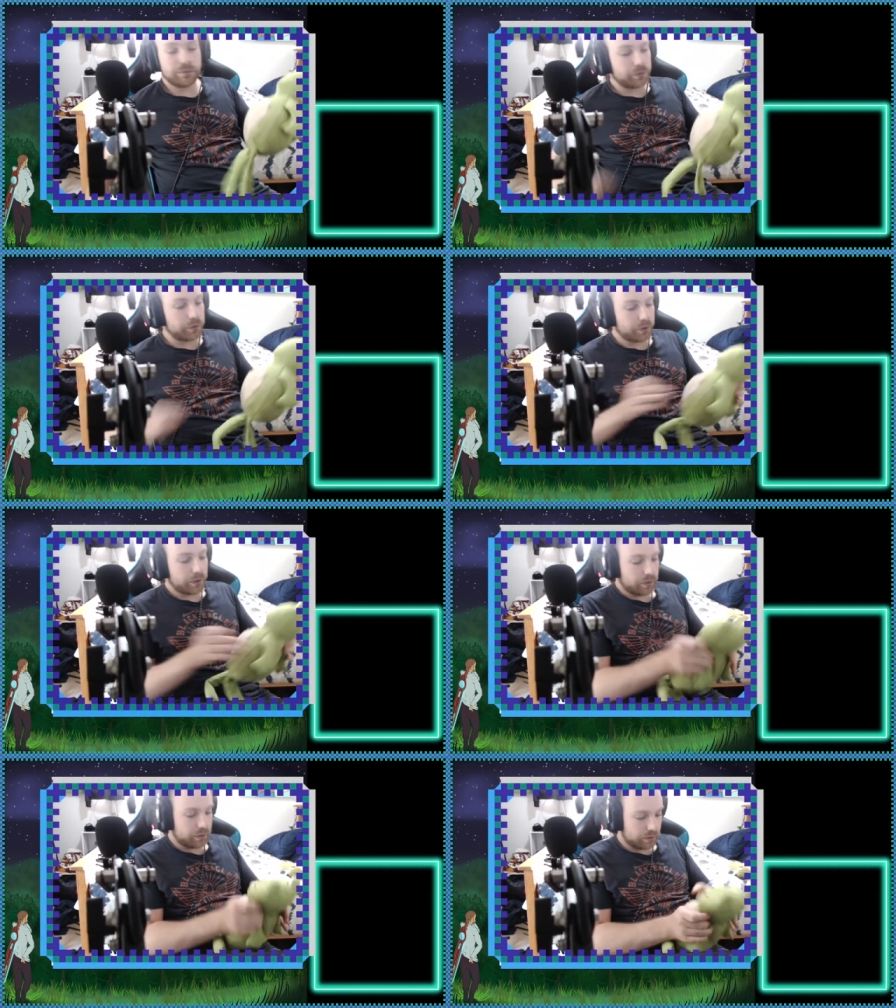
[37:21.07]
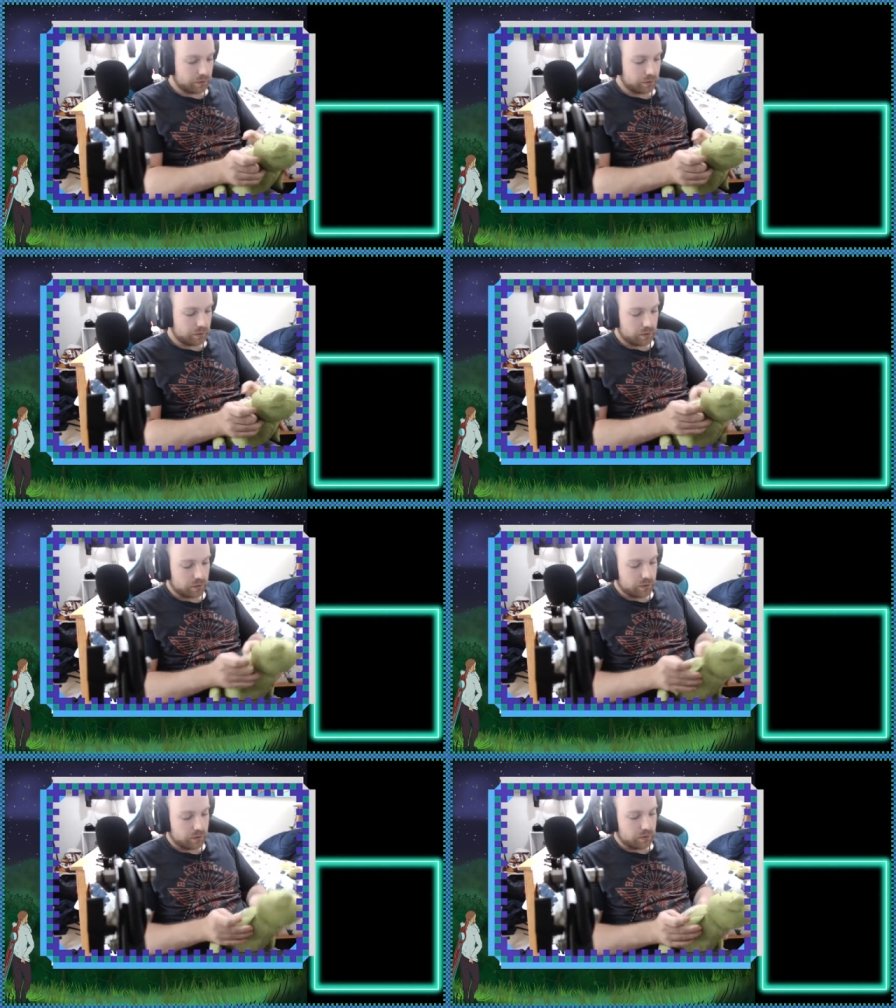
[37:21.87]
our frog.
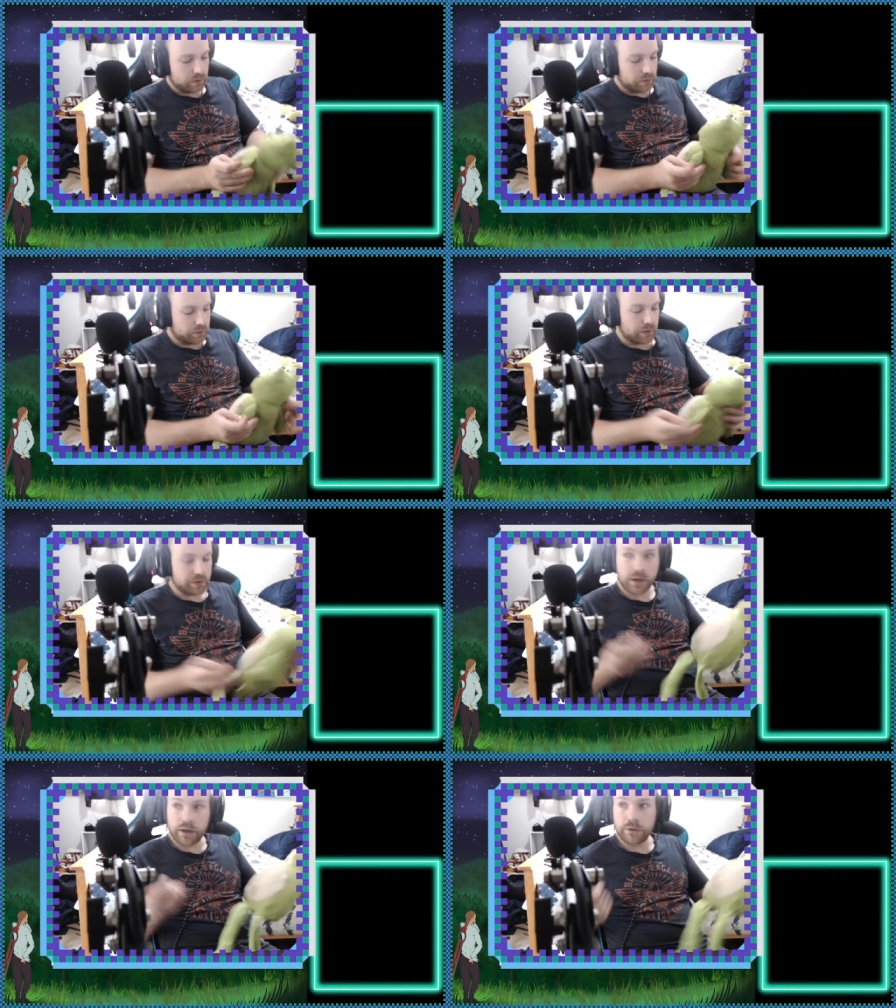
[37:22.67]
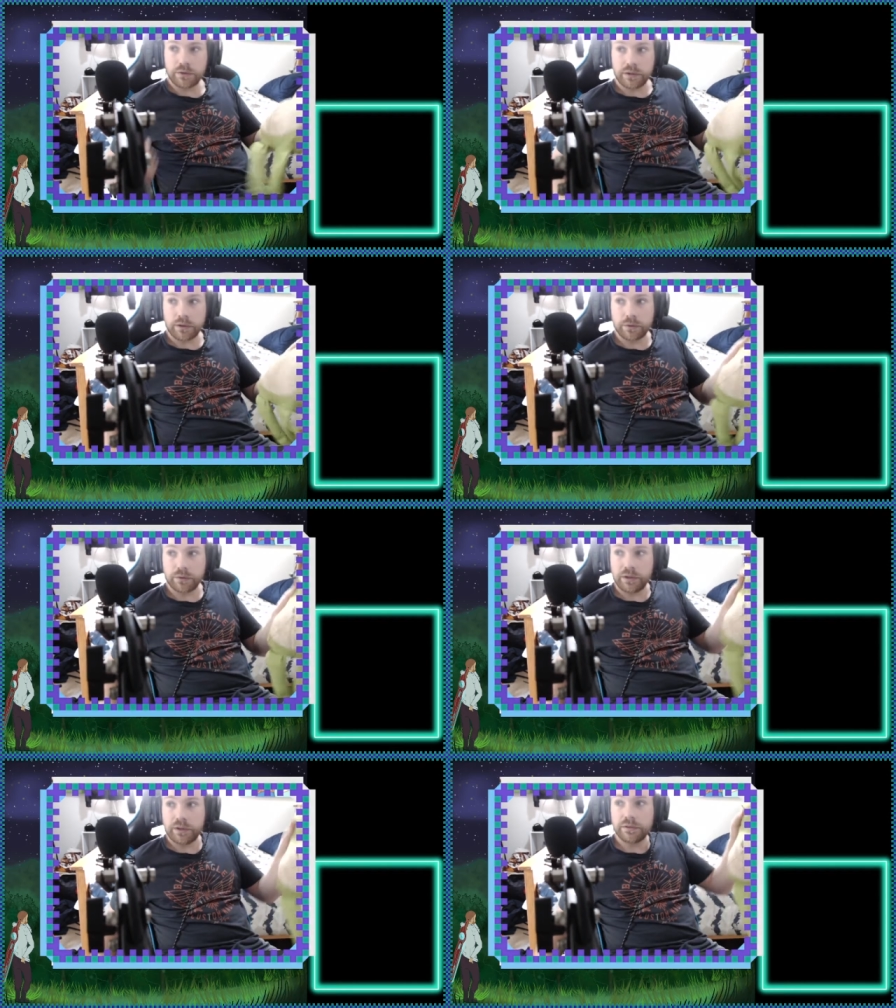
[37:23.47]
So our tail is now
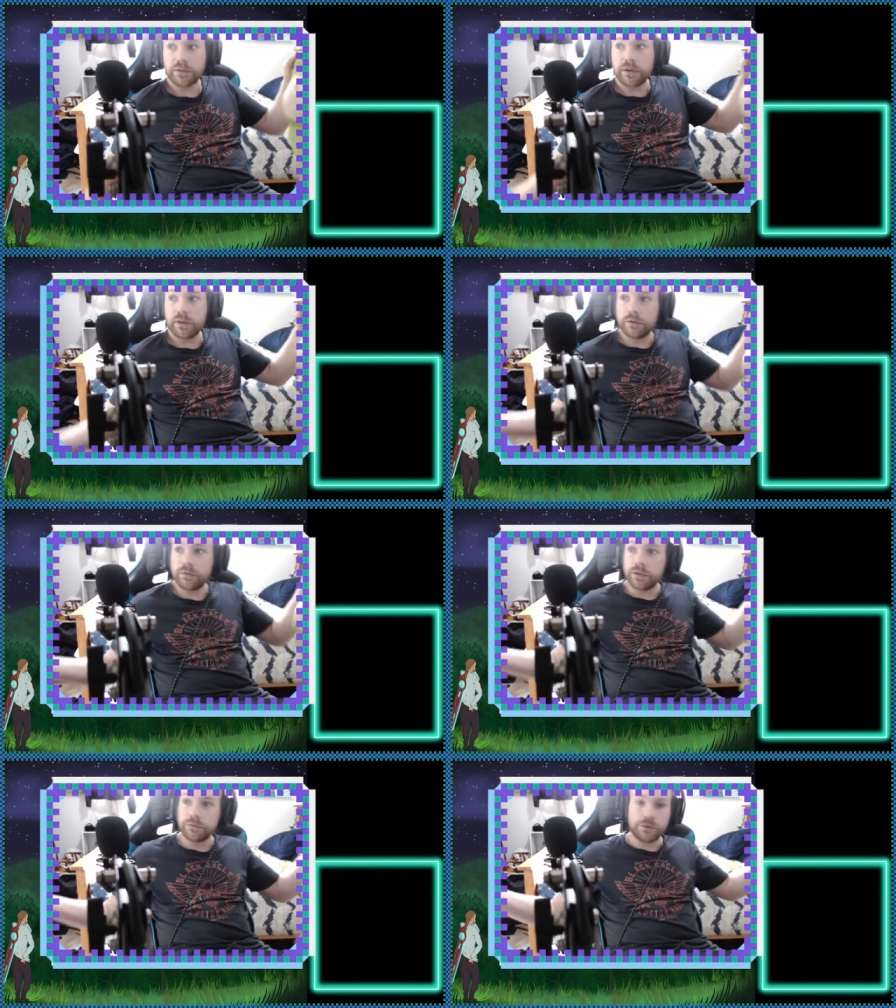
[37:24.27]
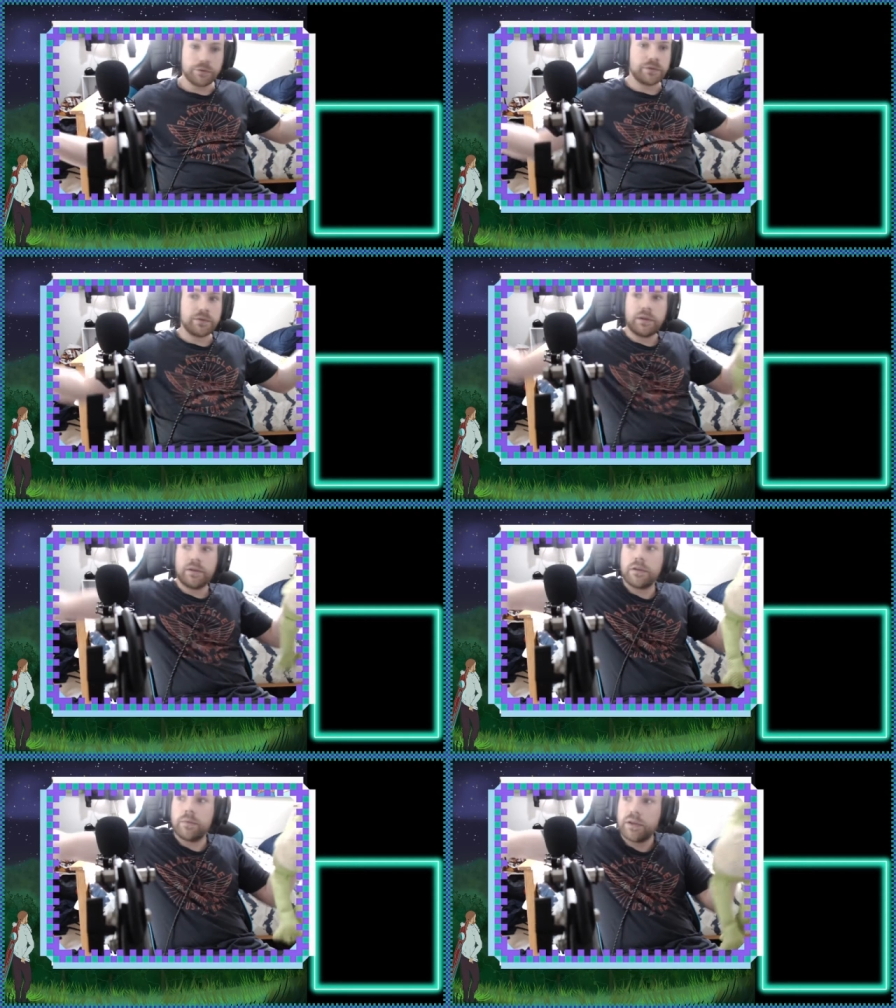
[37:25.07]
on the inside of our frog's
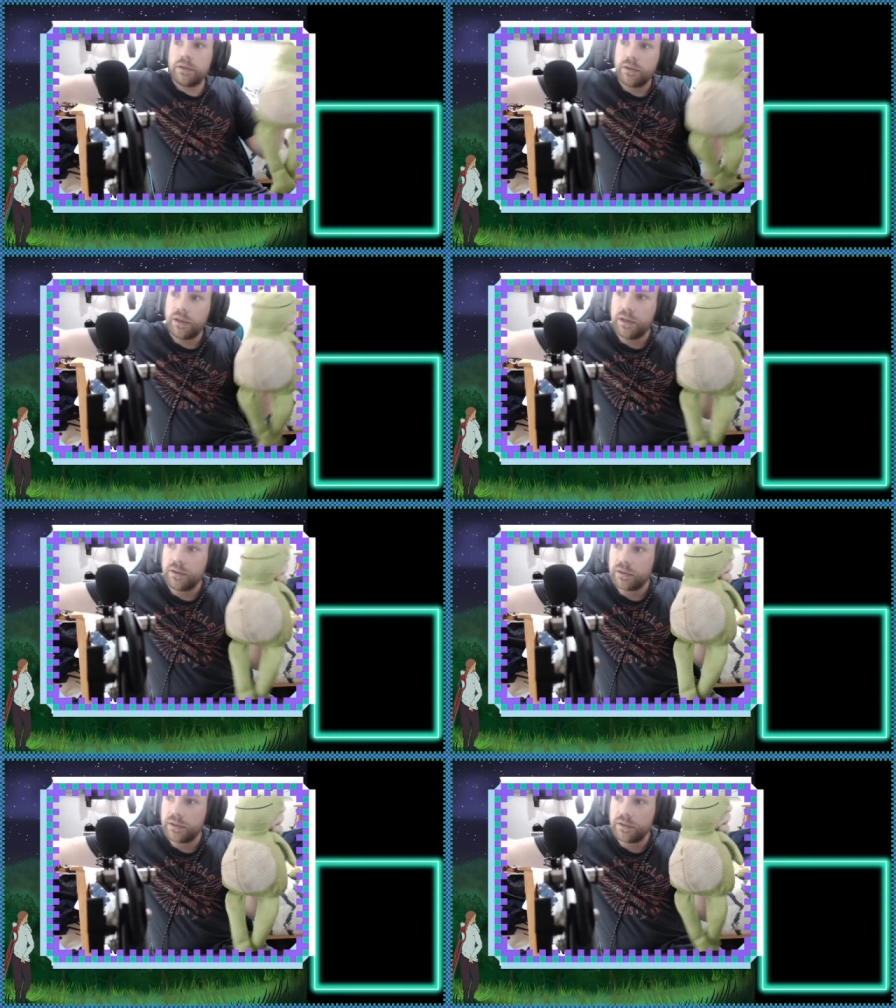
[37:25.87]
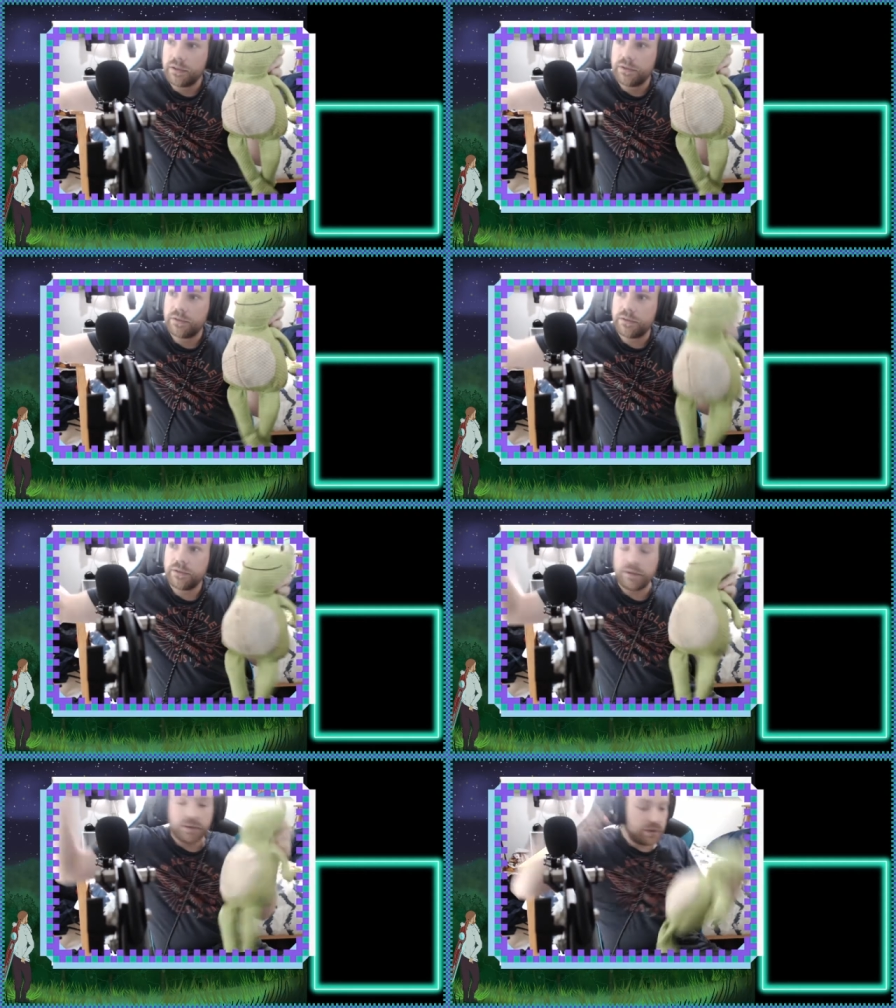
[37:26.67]
tummy, and he is
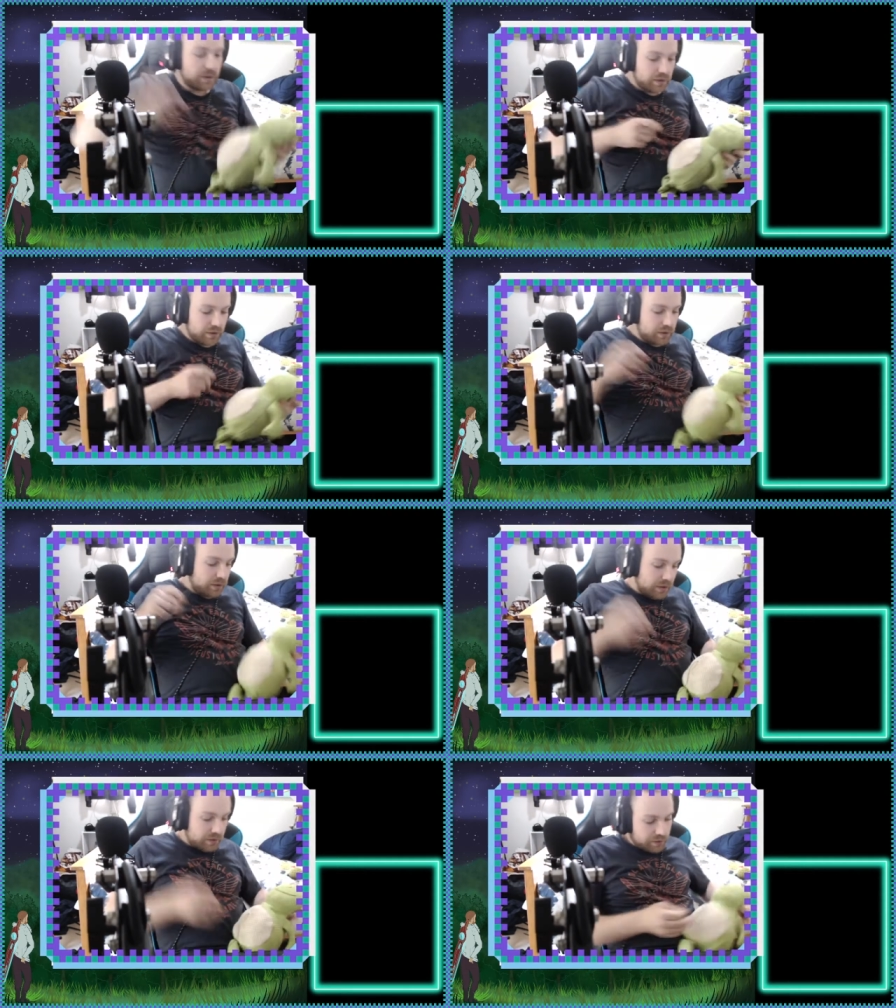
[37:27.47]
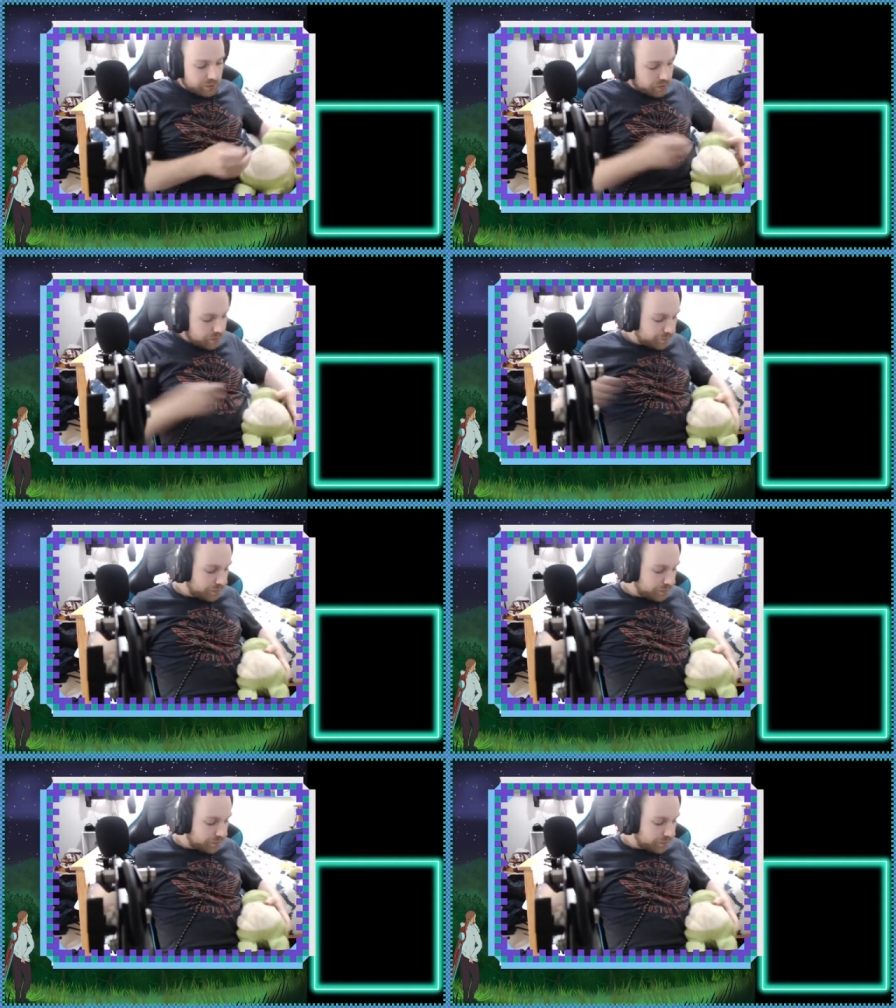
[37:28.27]
attached.